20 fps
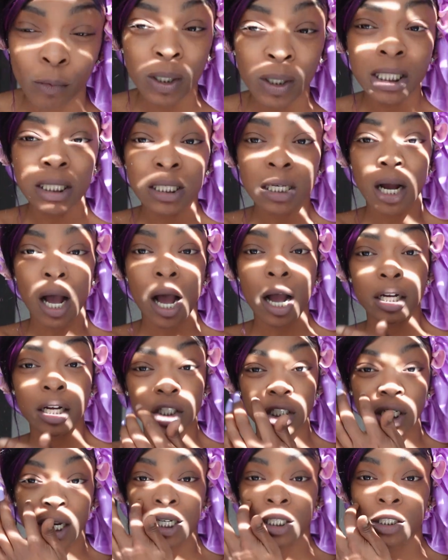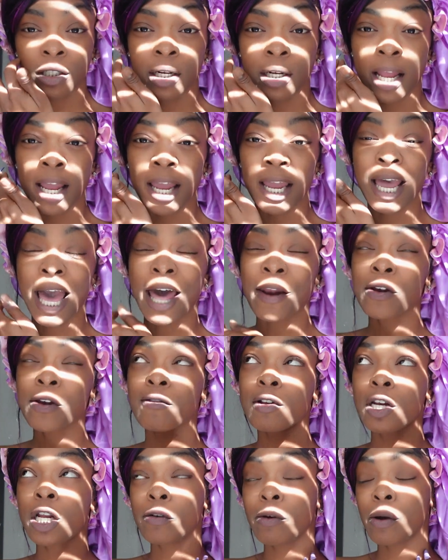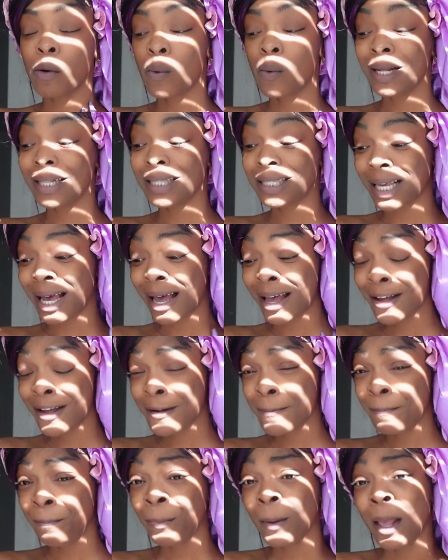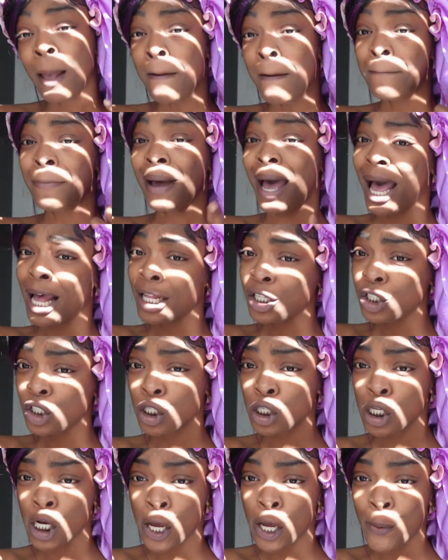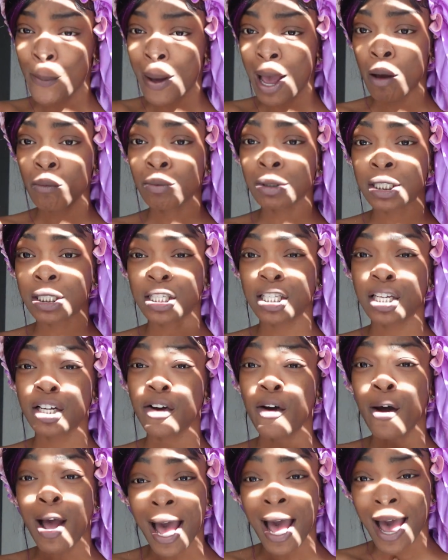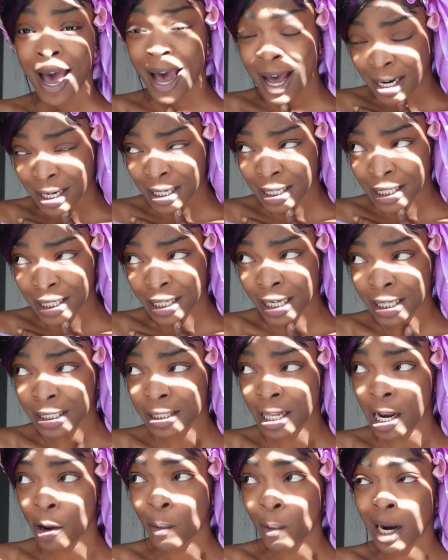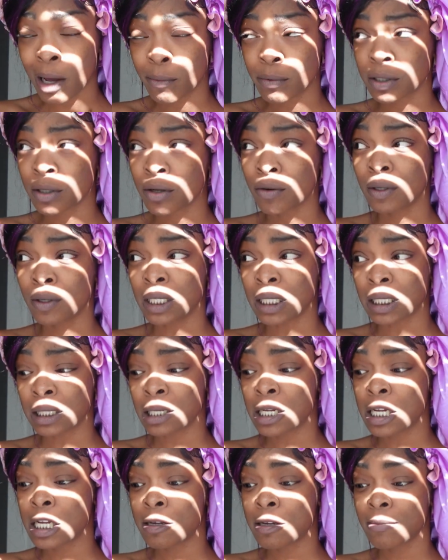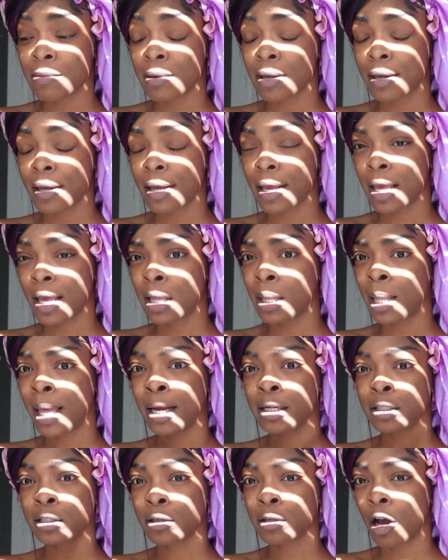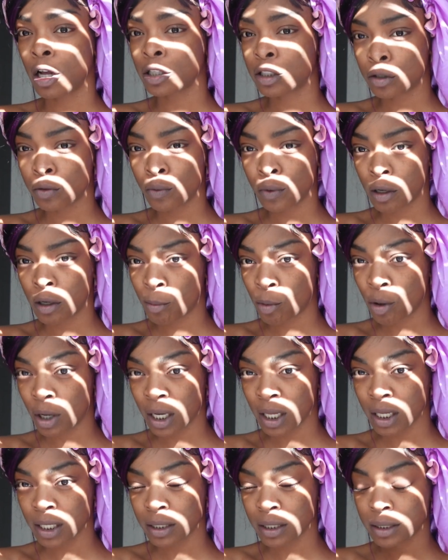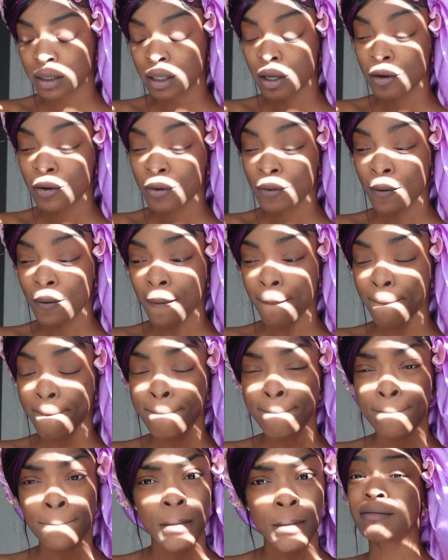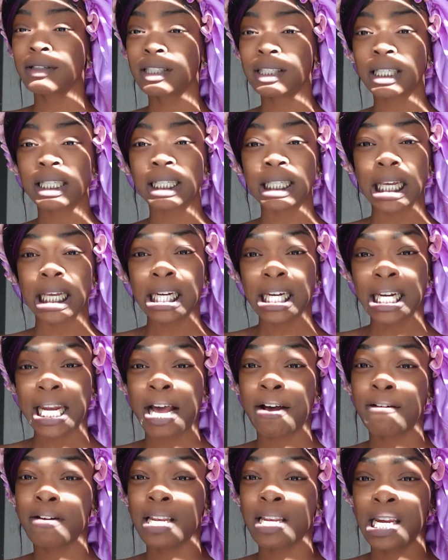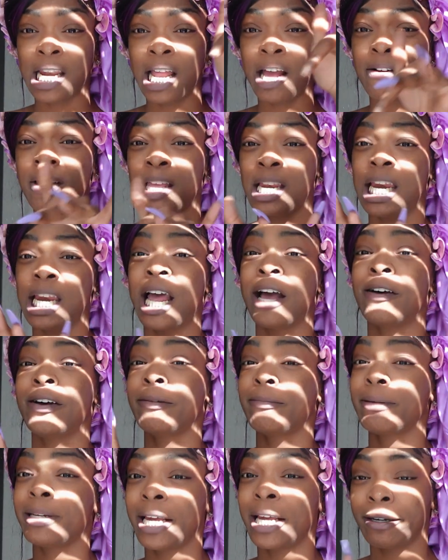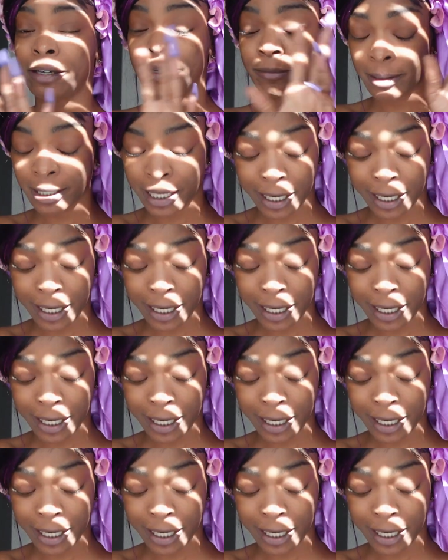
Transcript: we took ours yesterday i don't even know at what time but i just know i was still high yesterday when i was going to sleep at like two in the morning so I was just in and out, in and out, in and out, up and down, up and